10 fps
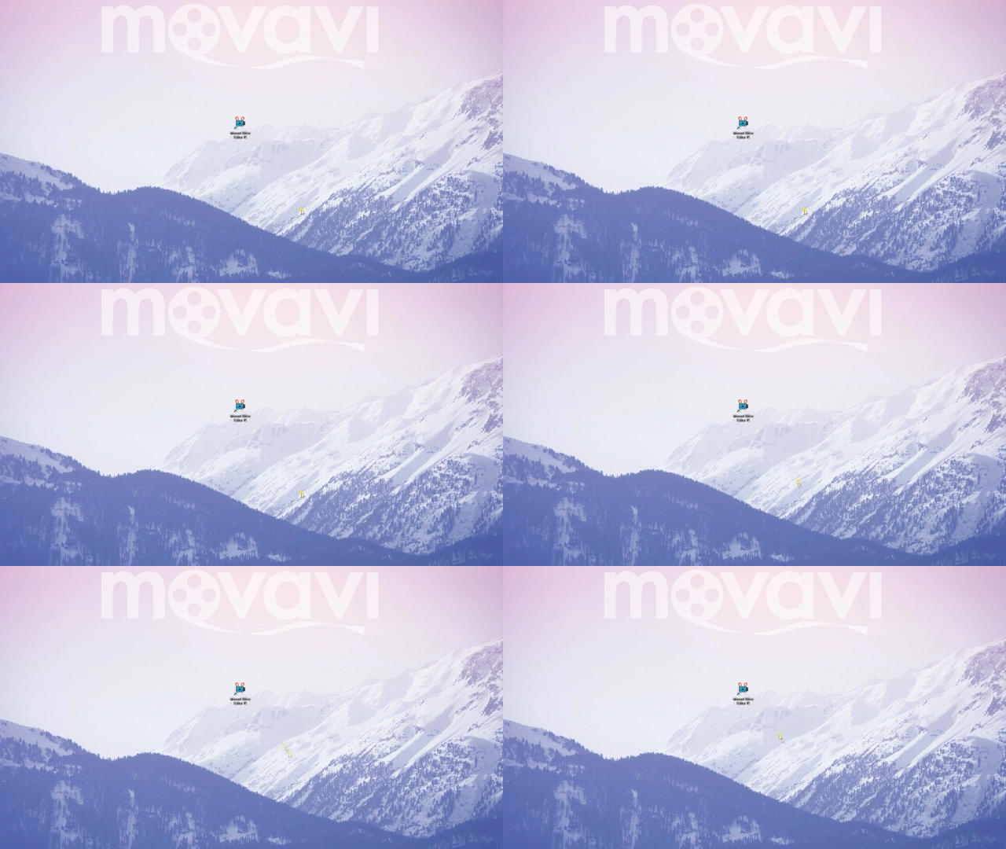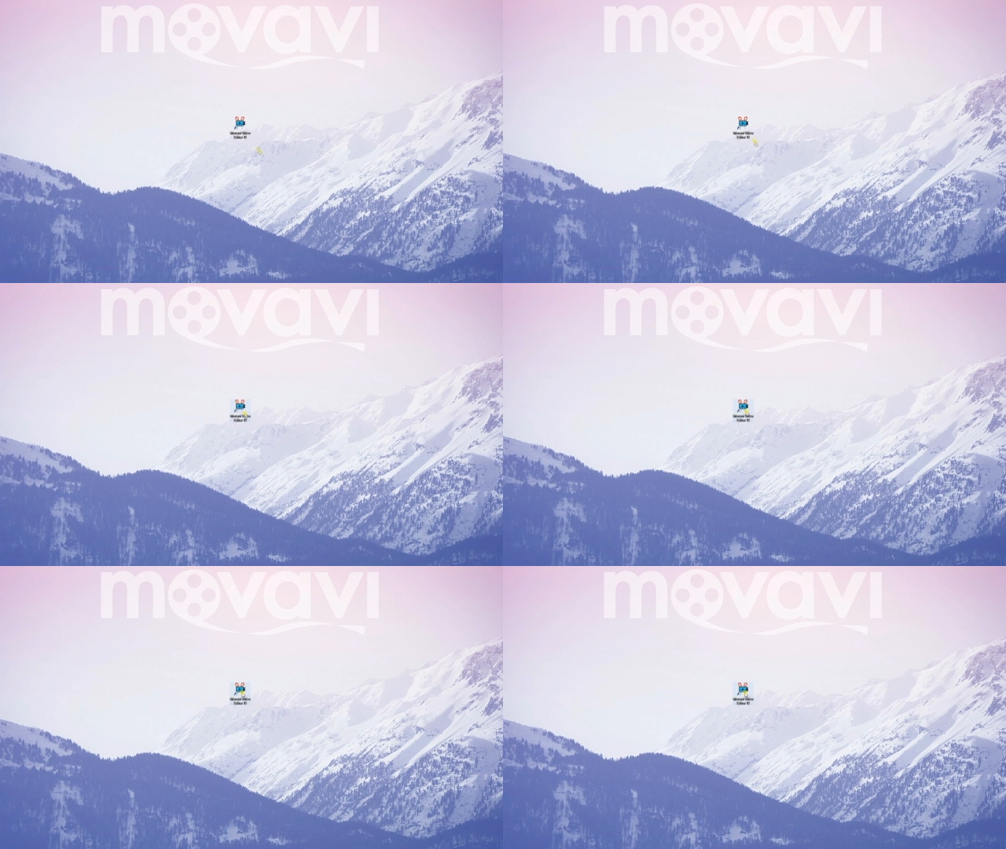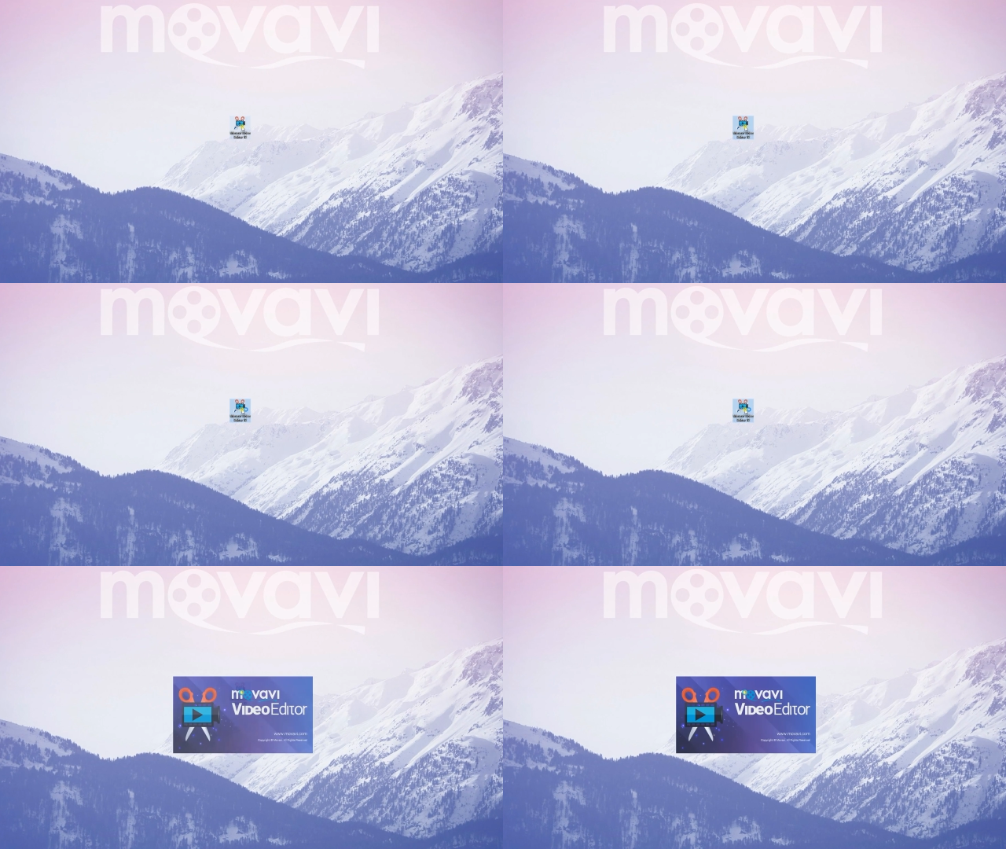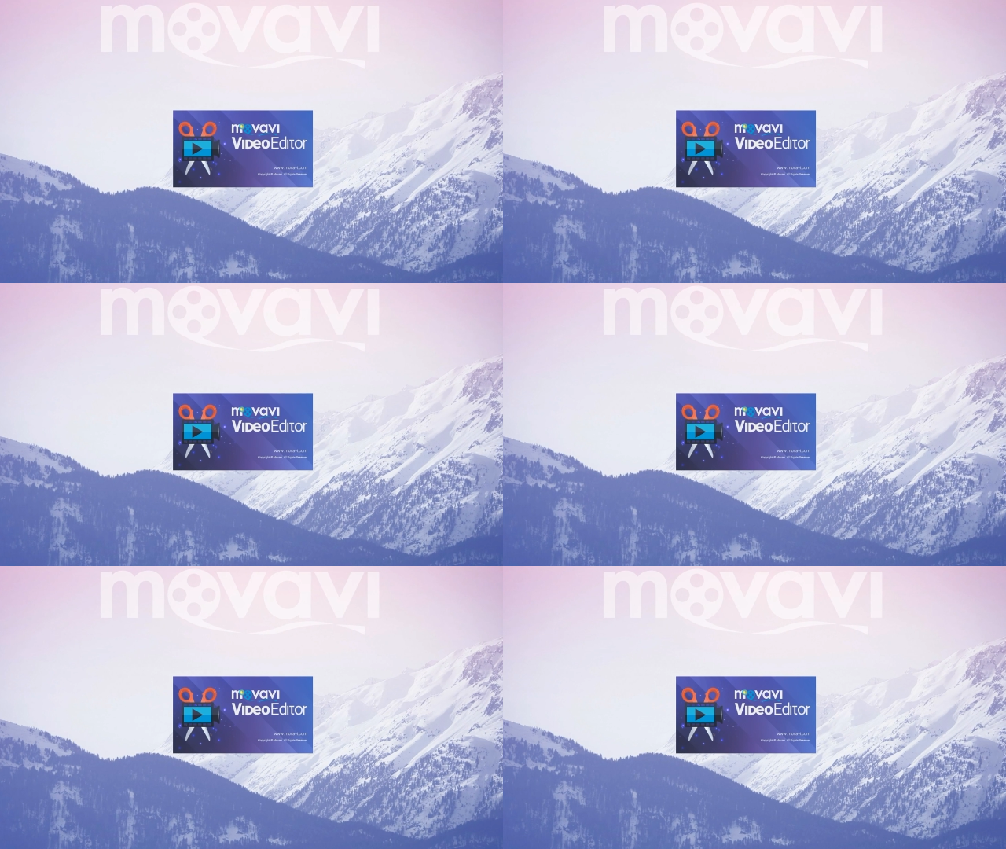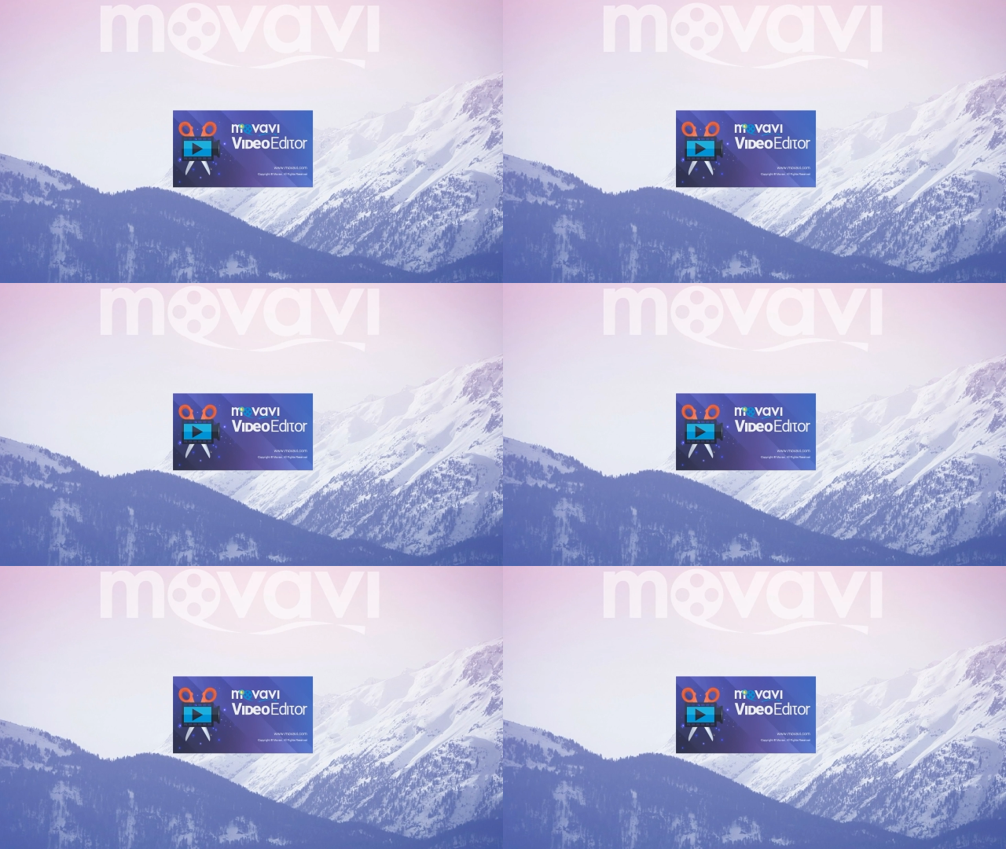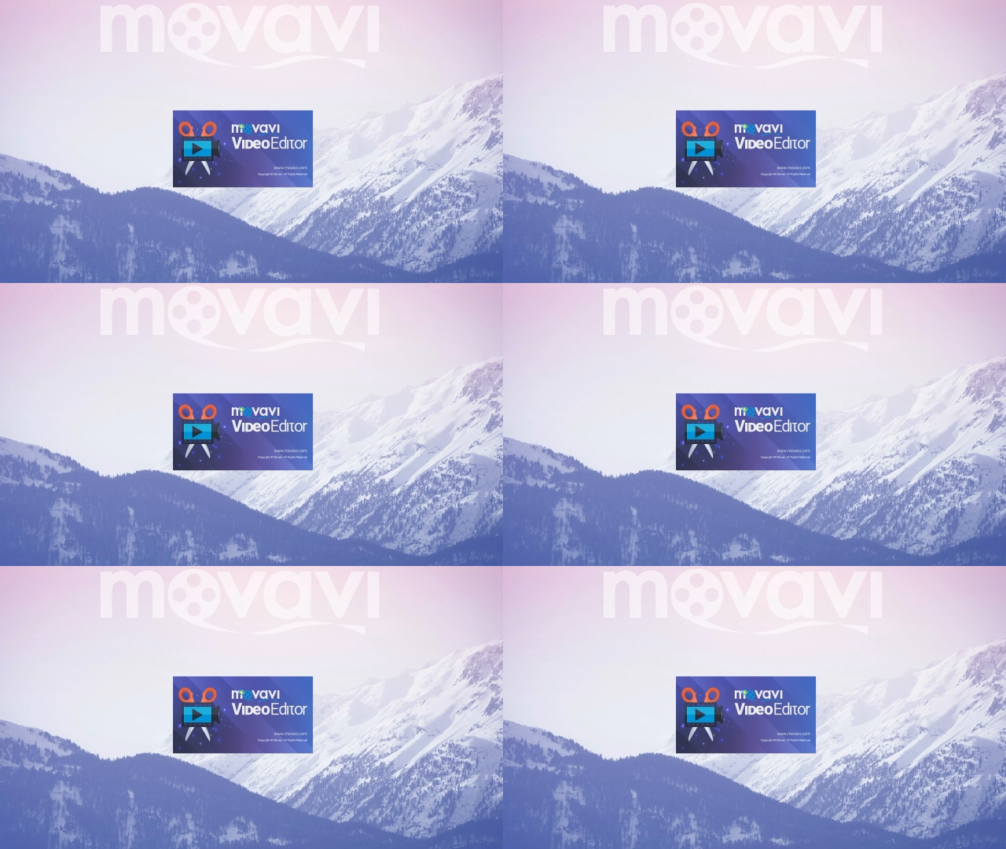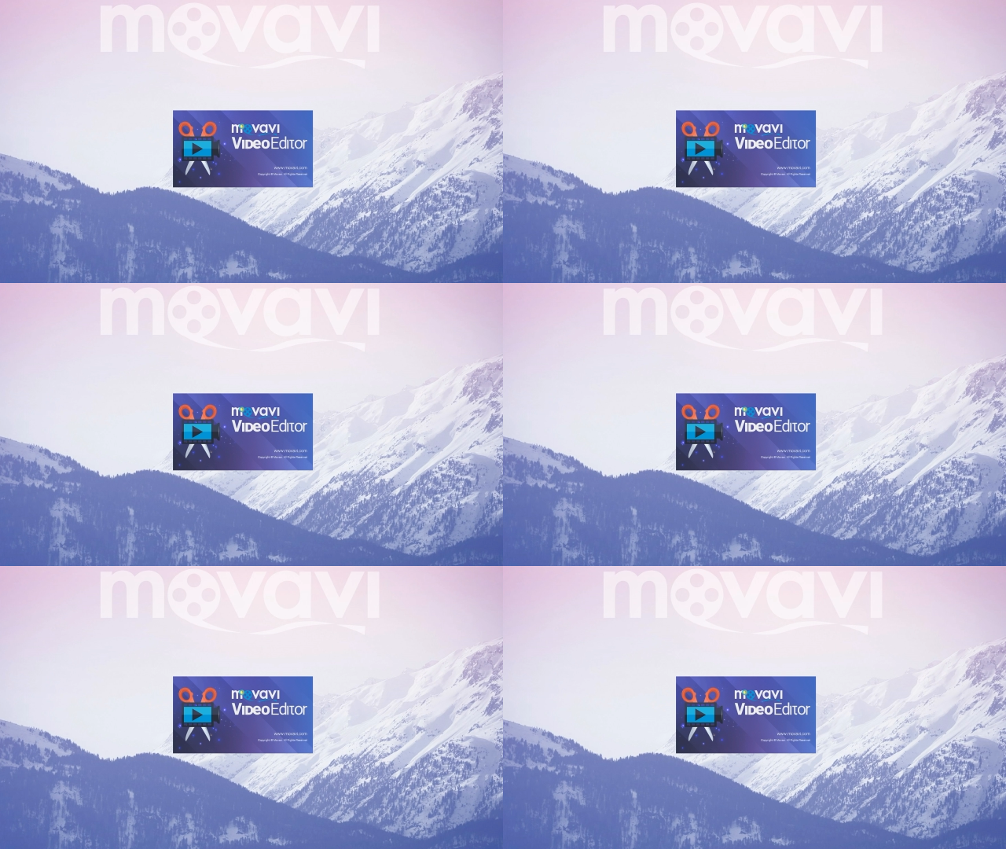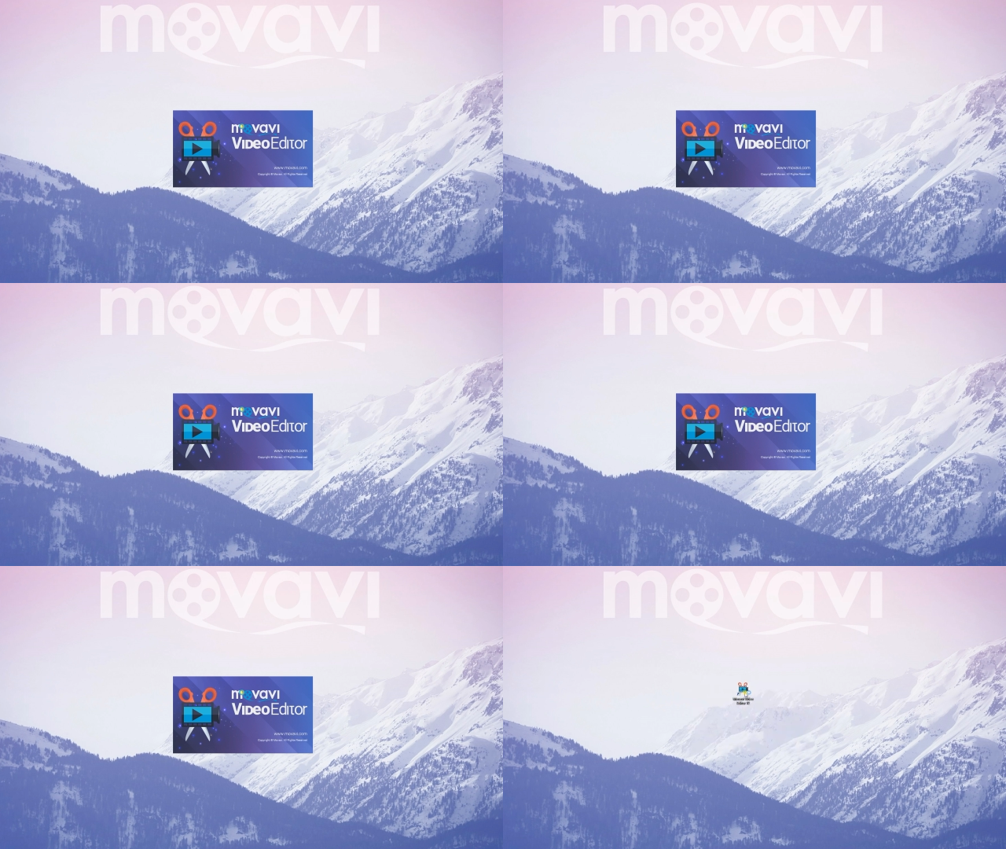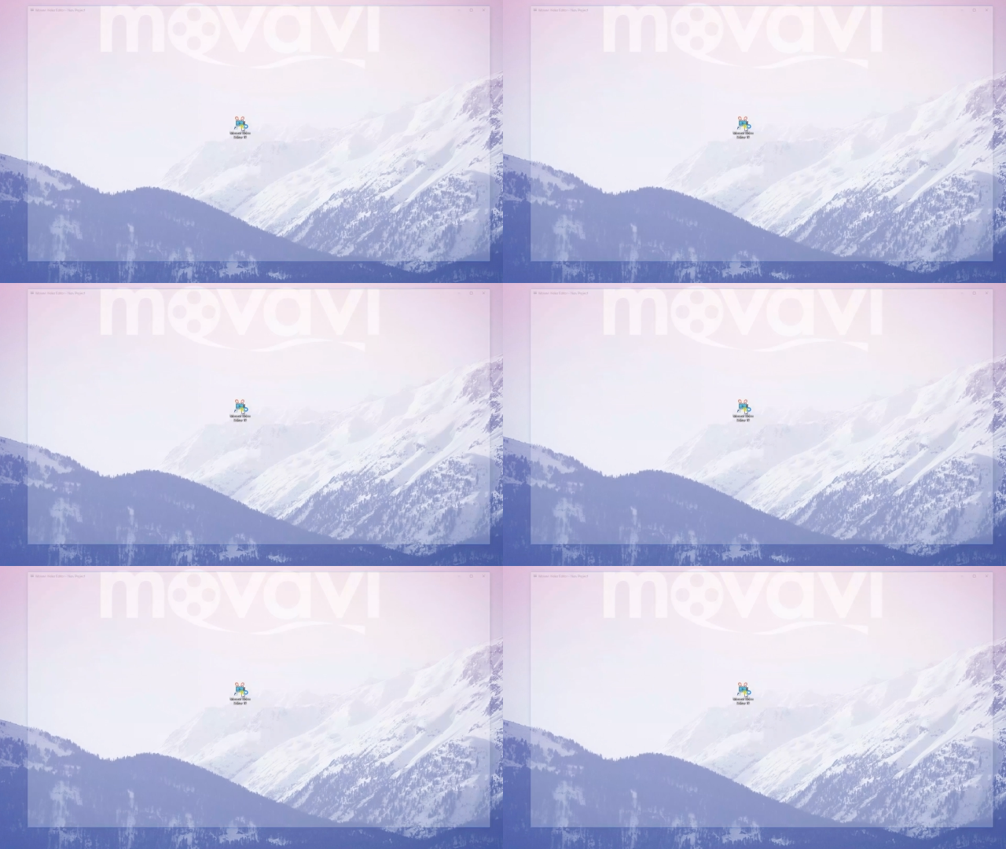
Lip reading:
[unreadable: no face in view]